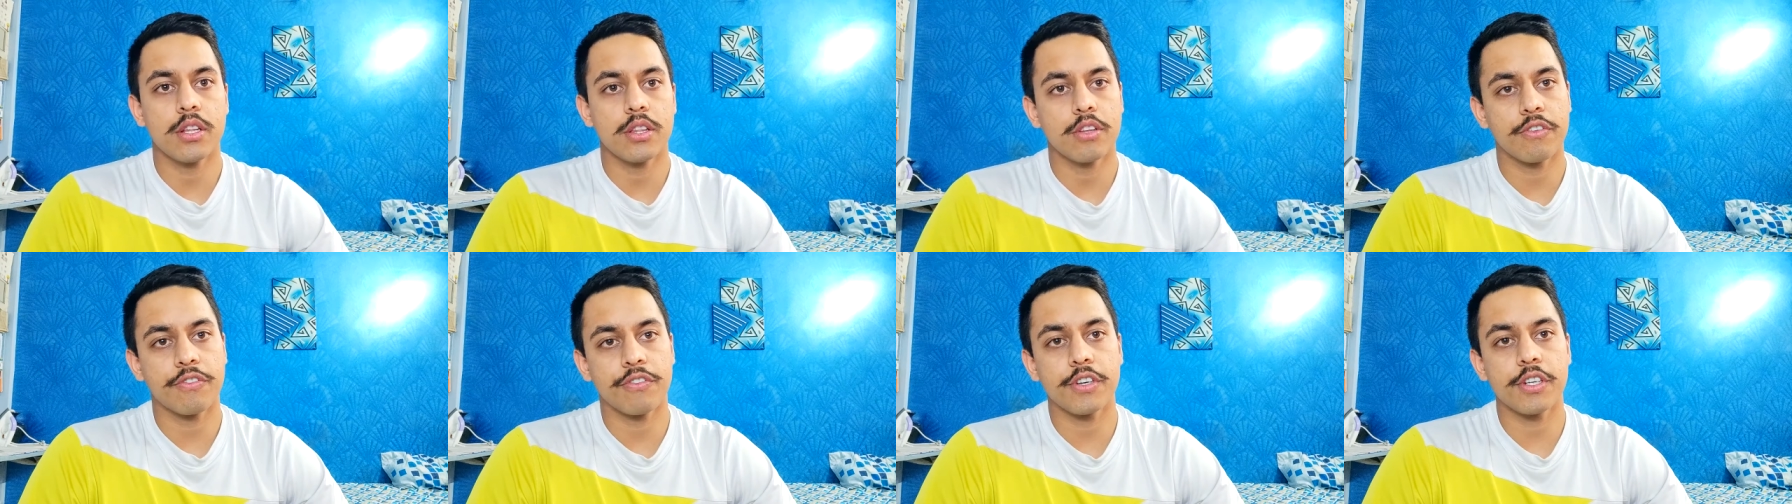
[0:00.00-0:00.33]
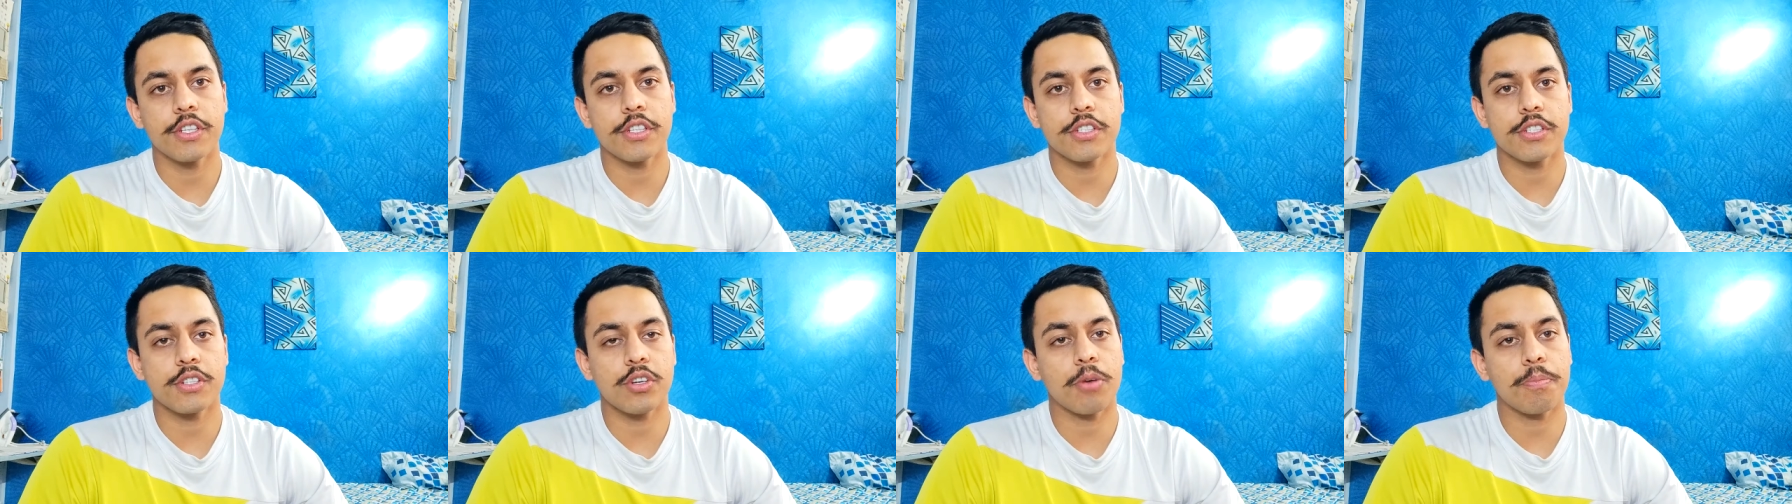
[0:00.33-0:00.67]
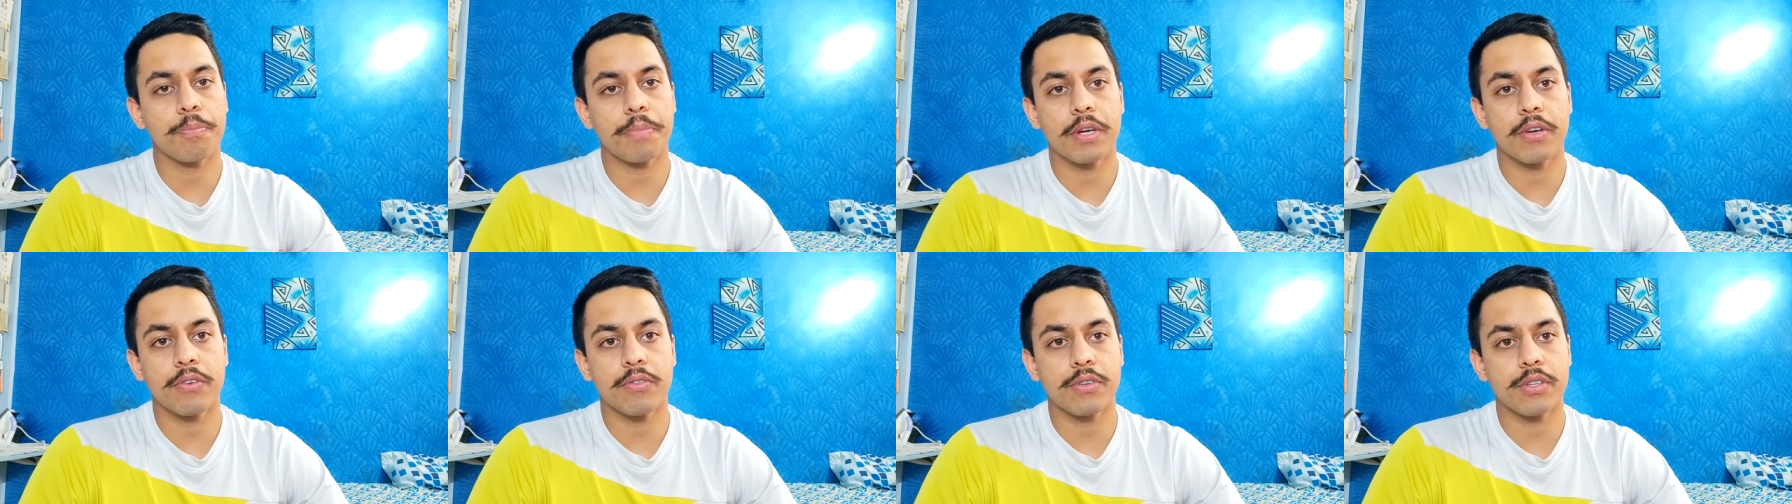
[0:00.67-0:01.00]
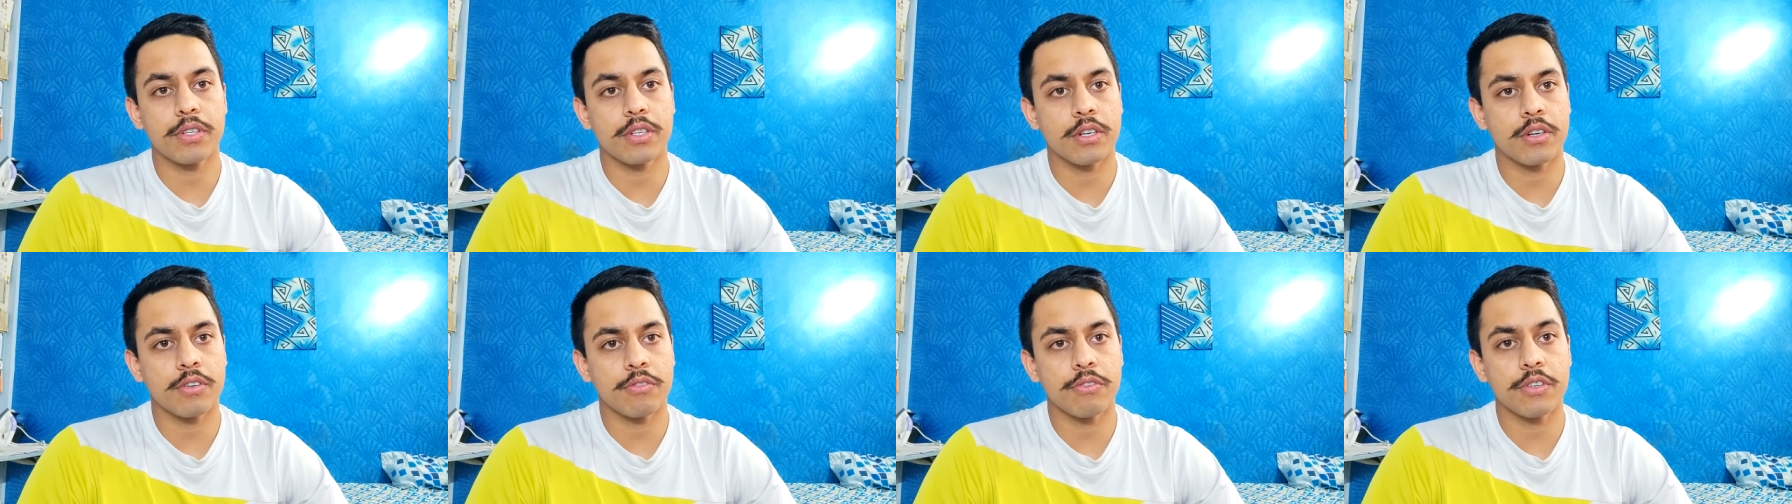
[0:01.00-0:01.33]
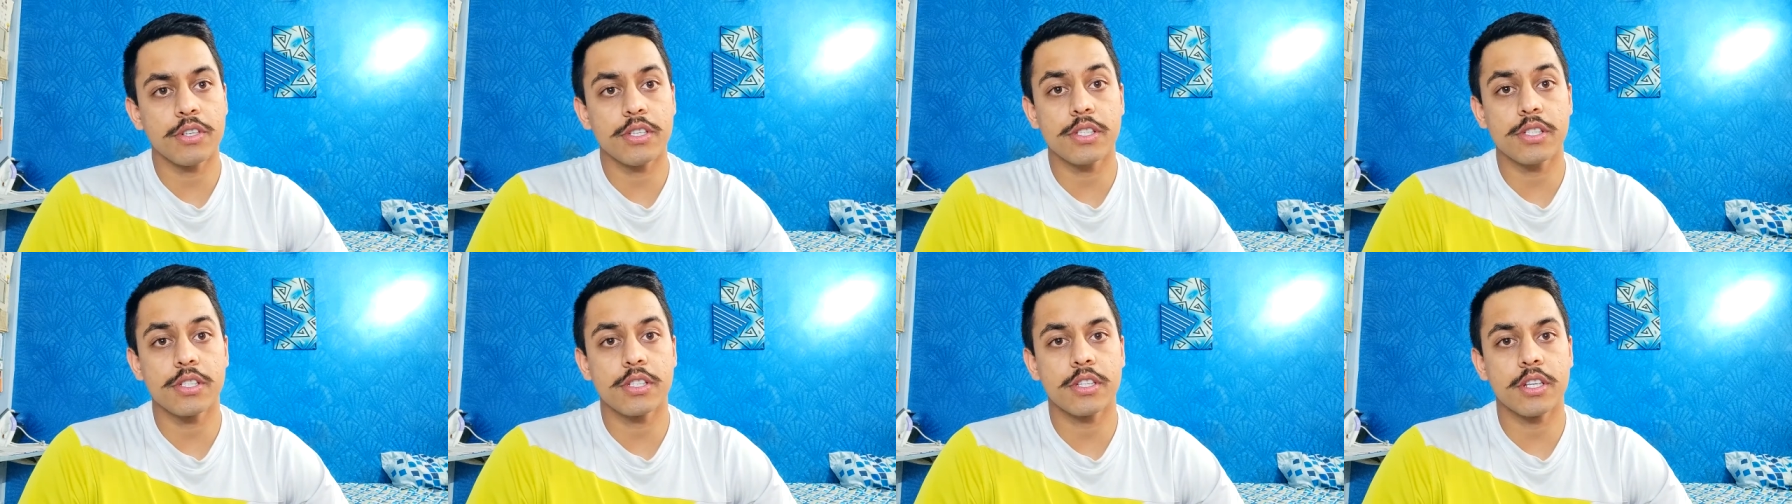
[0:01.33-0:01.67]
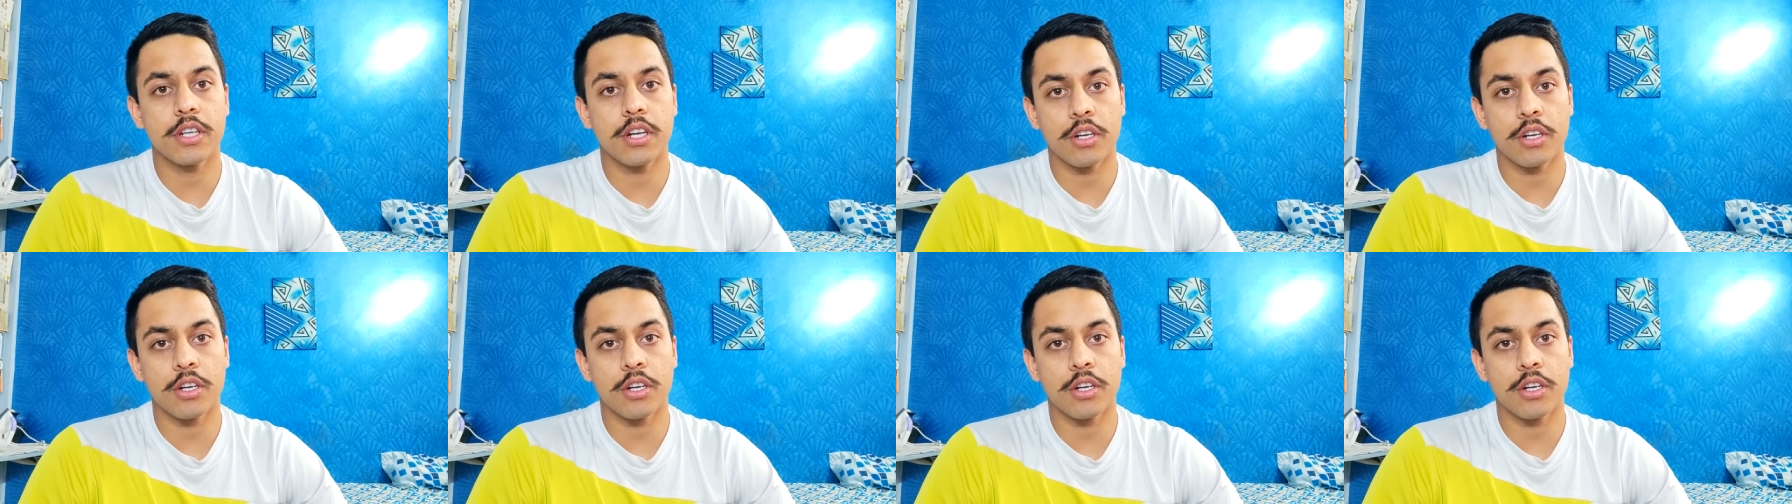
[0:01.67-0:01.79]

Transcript: the first topic was